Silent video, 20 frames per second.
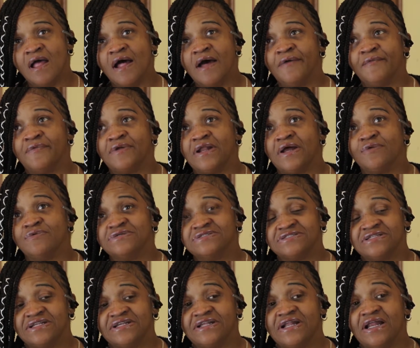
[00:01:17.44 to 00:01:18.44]
And when I
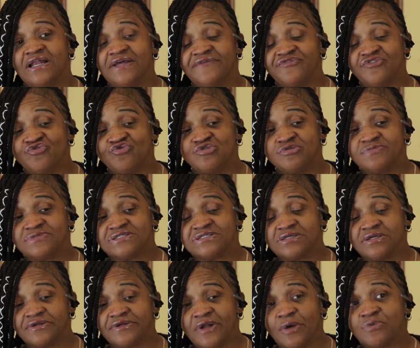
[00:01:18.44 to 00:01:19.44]
left the treatment
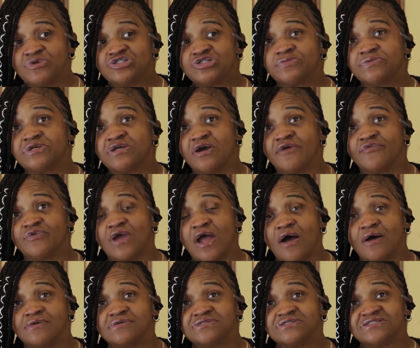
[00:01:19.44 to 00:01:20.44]
center, I went to recovery
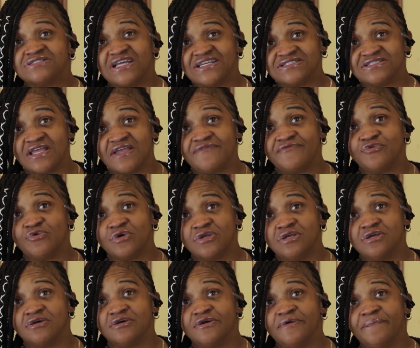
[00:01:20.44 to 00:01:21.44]
house and I stayed for a
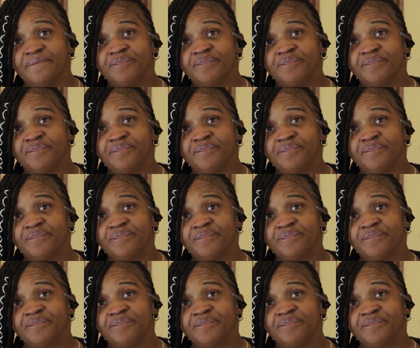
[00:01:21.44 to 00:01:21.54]
year.